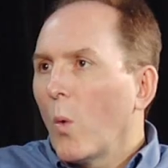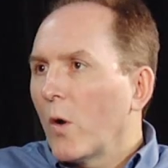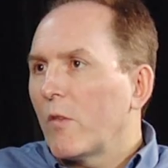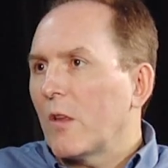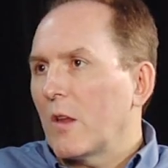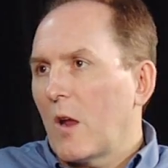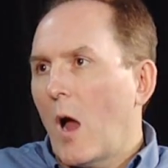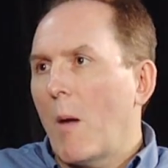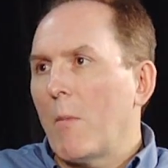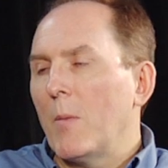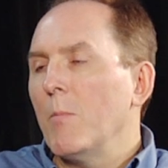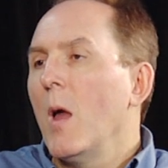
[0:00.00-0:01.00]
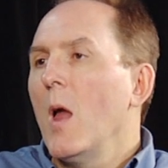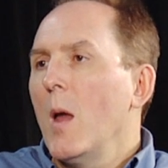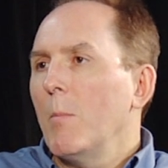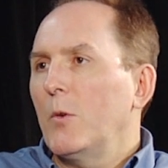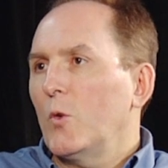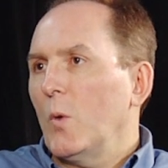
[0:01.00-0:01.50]
words in common
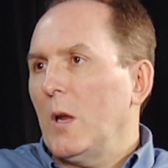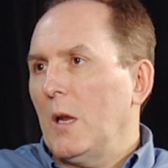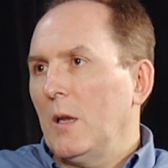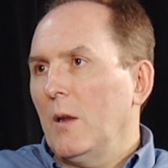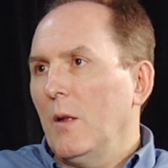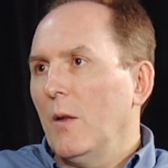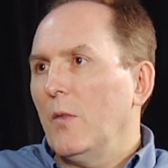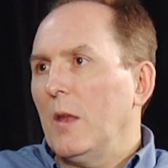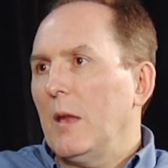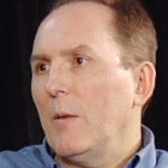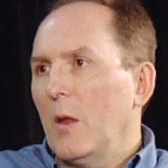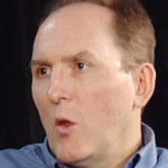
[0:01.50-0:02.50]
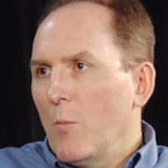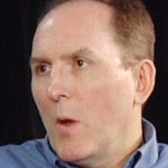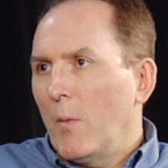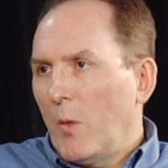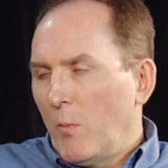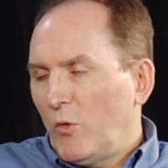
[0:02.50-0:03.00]
between the
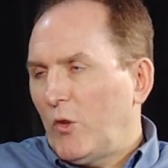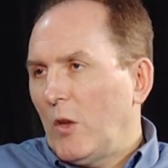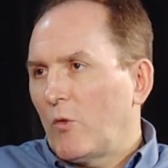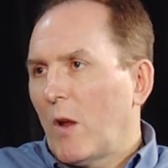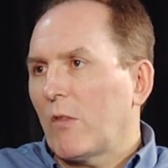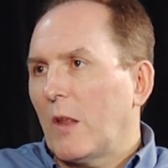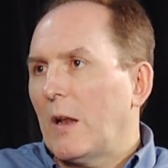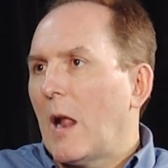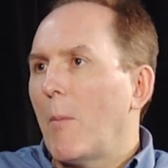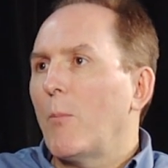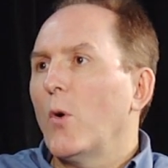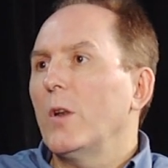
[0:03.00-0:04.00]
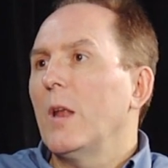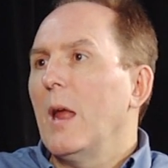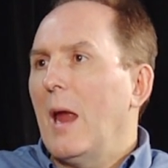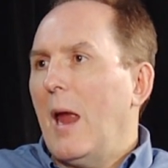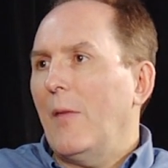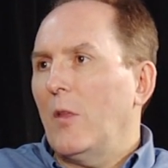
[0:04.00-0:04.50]
the machine translated output
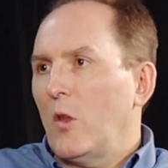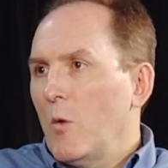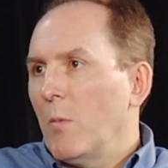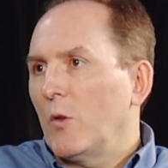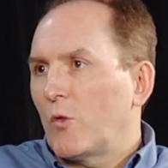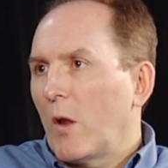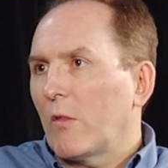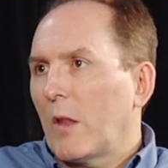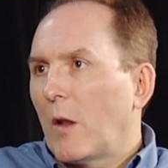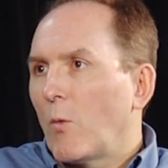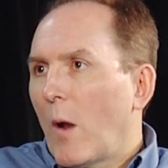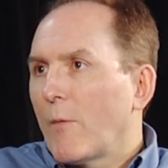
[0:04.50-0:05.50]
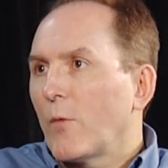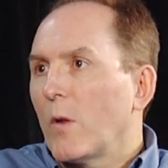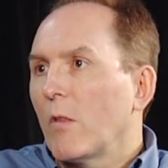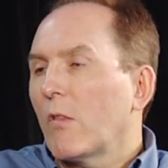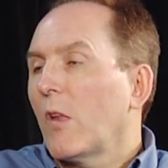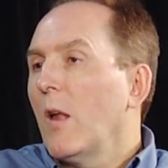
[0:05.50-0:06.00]
and the human translated
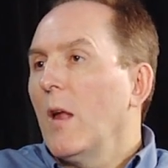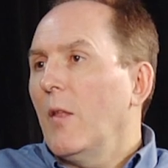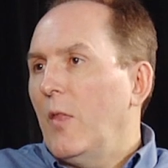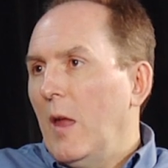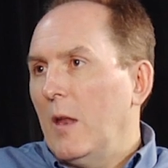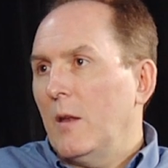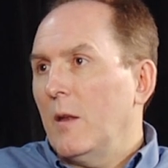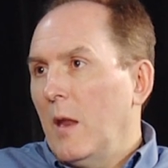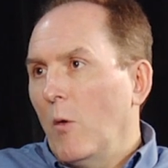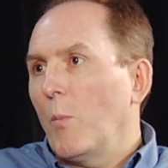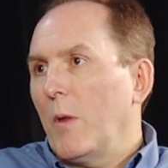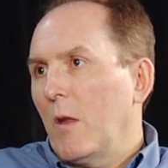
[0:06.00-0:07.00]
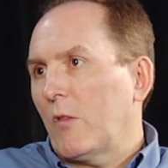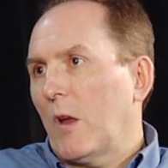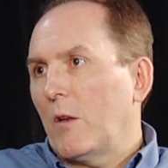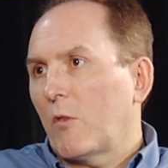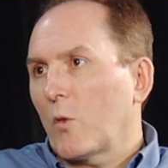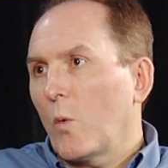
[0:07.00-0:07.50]
reference, then it would be
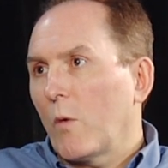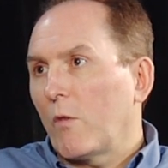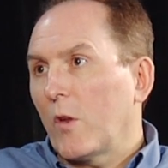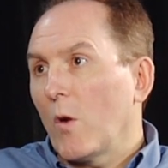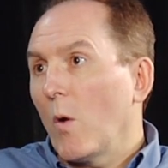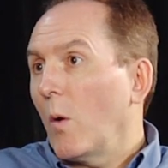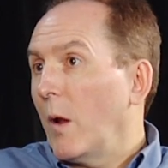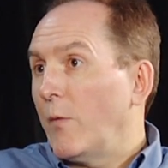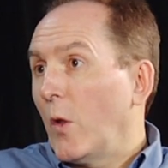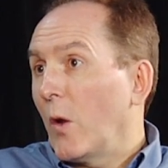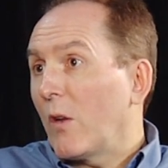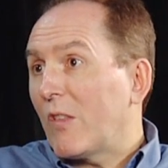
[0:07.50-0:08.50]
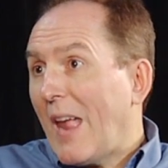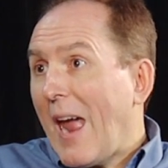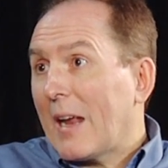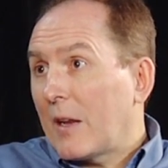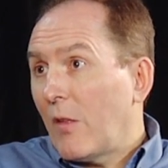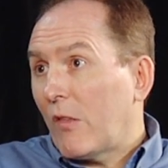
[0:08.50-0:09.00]
assigned a score of zero. If they're
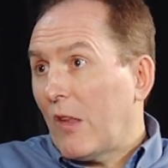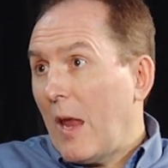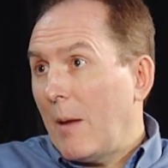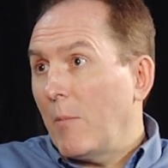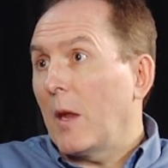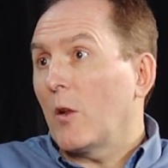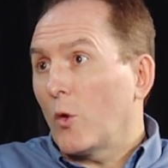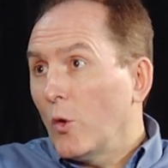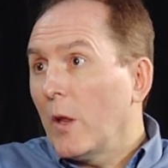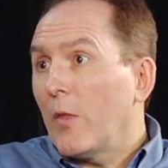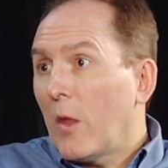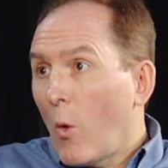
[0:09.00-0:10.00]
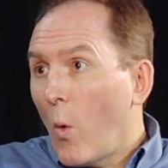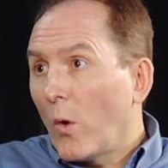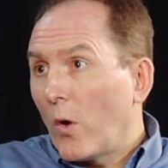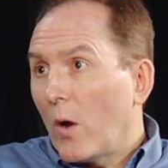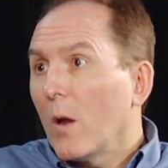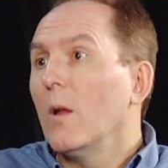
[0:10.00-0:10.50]
exactly the same, including the
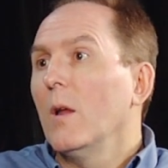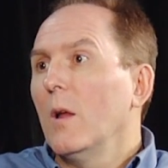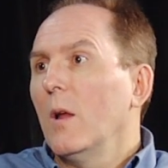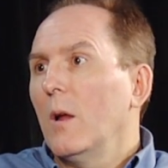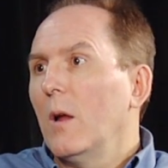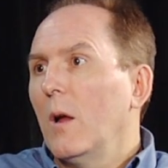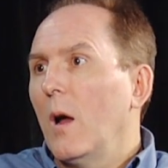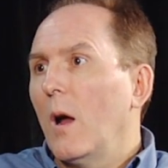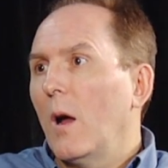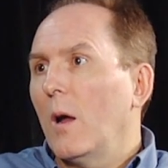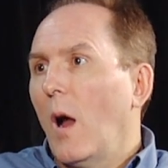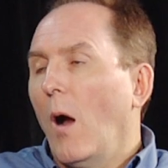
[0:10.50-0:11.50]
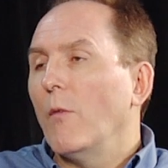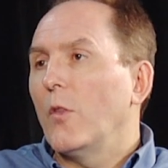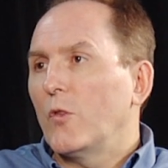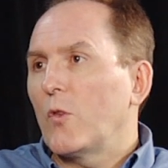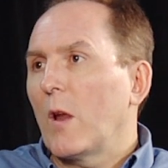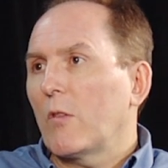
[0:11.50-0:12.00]
order uh,
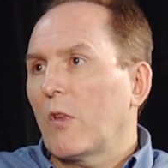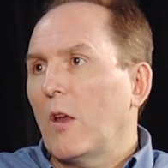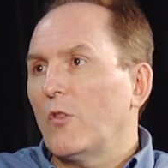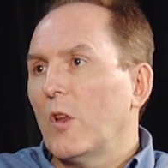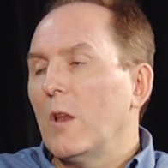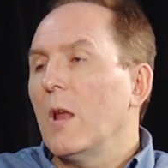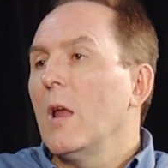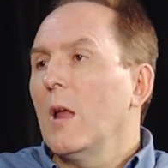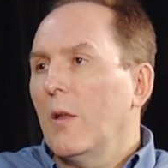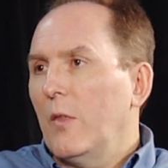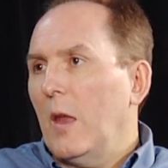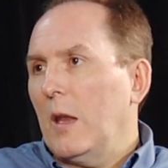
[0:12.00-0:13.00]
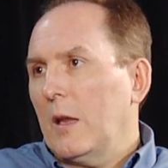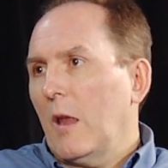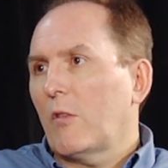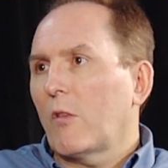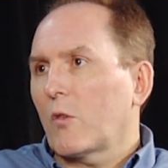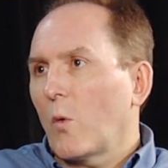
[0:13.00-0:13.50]
of the translation, then it
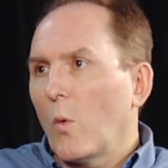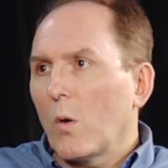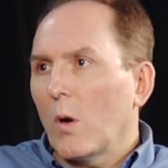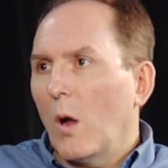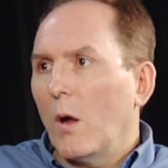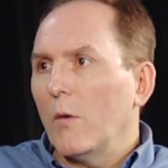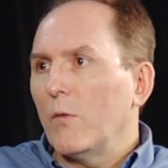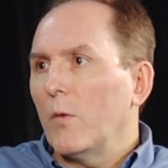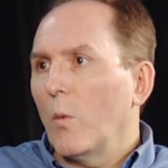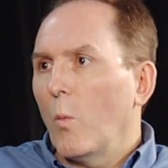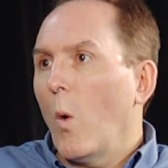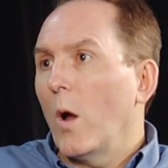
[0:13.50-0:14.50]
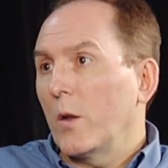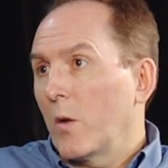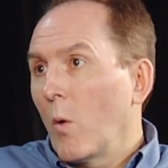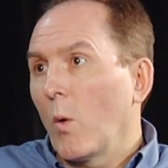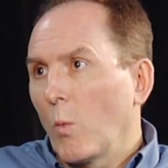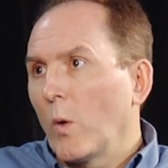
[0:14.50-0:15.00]
gets a score of
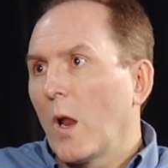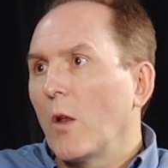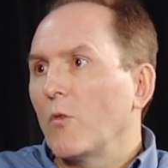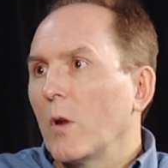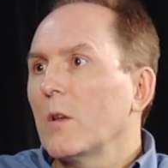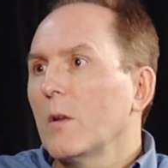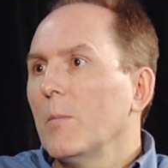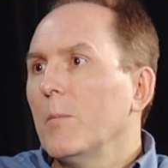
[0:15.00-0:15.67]
one or 100.